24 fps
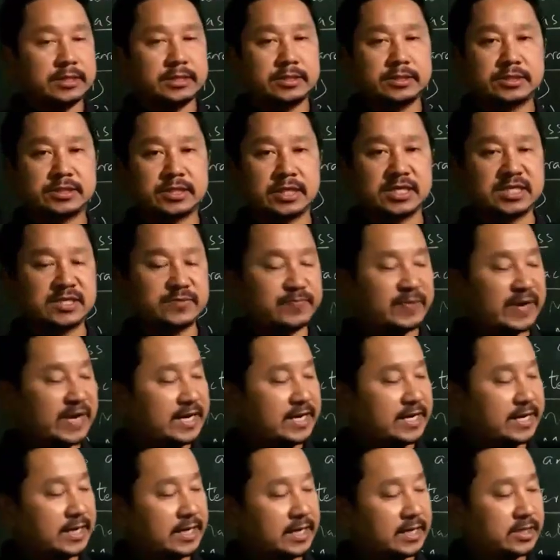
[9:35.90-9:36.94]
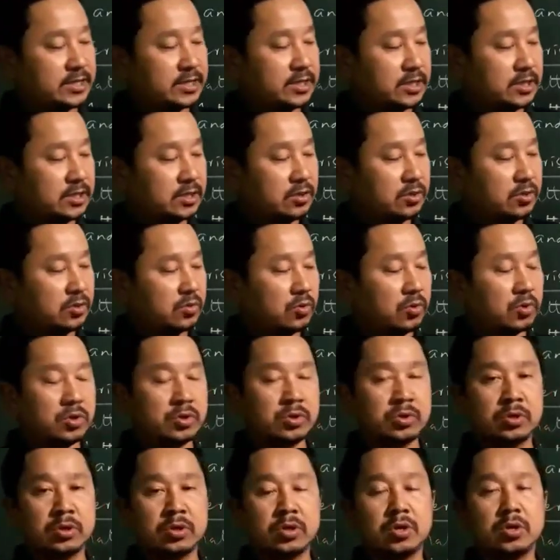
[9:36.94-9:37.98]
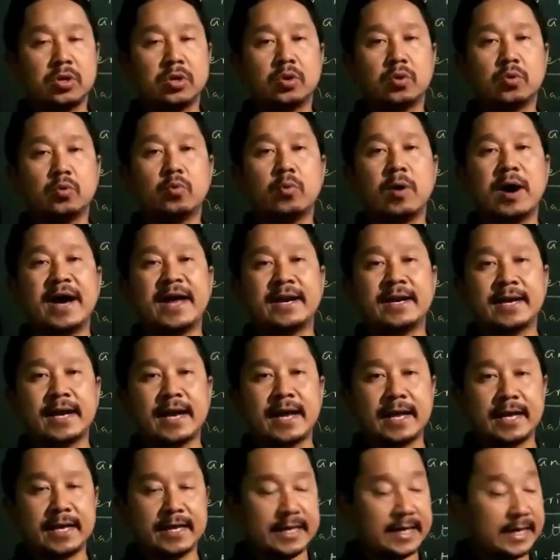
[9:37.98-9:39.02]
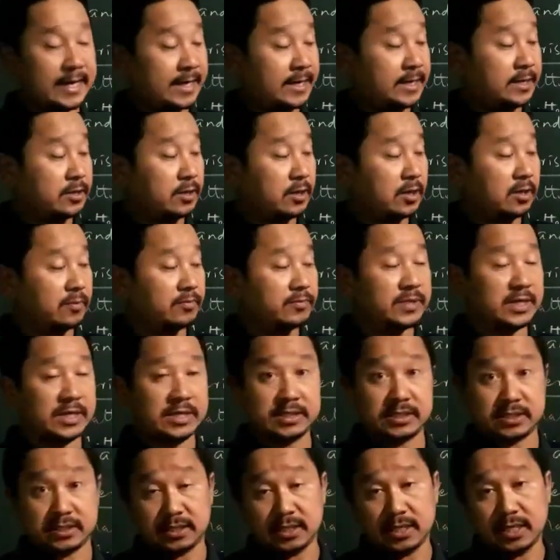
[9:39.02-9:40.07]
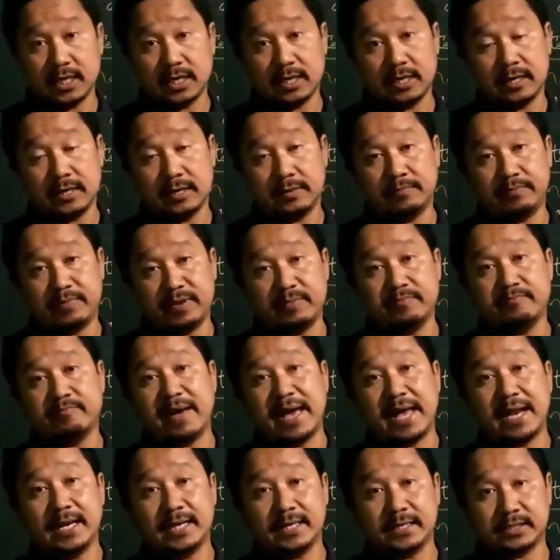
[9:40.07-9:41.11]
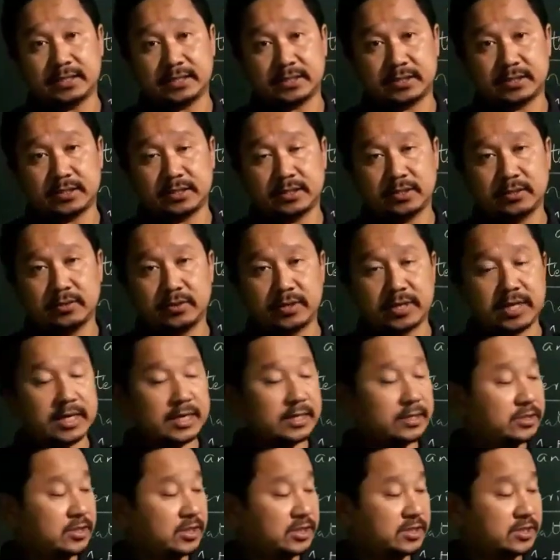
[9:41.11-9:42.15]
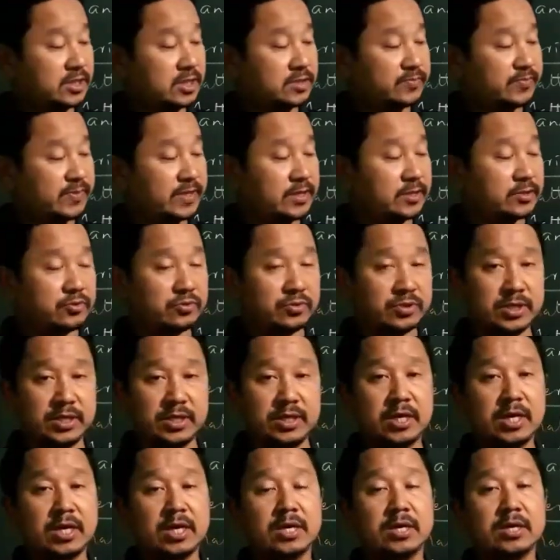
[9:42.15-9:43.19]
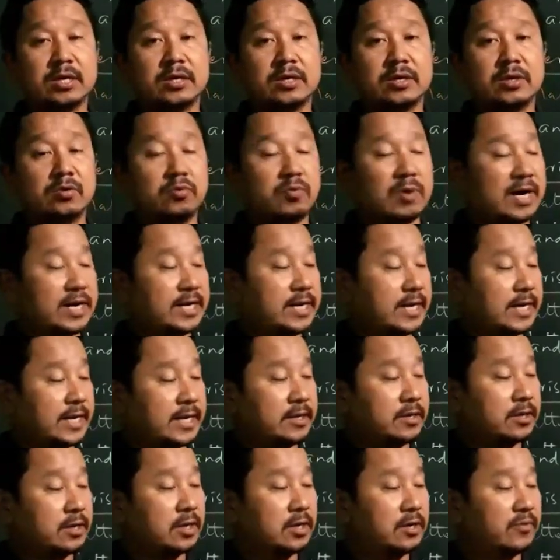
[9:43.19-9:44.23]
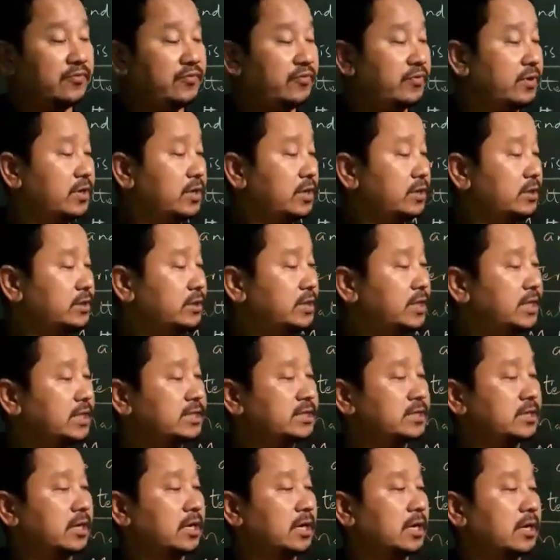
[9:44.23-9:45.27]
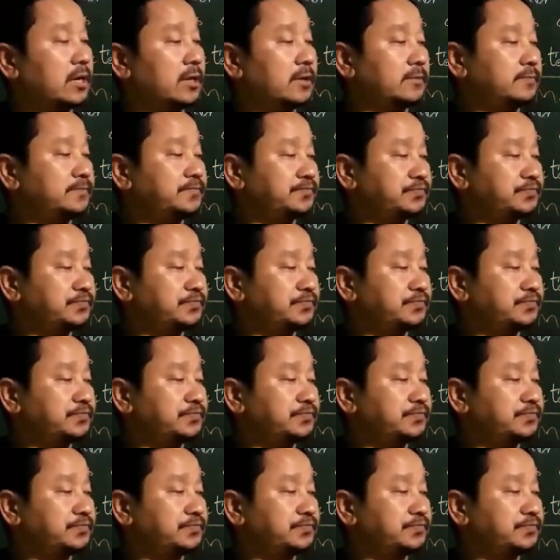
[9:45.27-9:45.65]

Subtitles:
suspend it on one end of this beam balance. Okay, you just suspend it to the one end of this to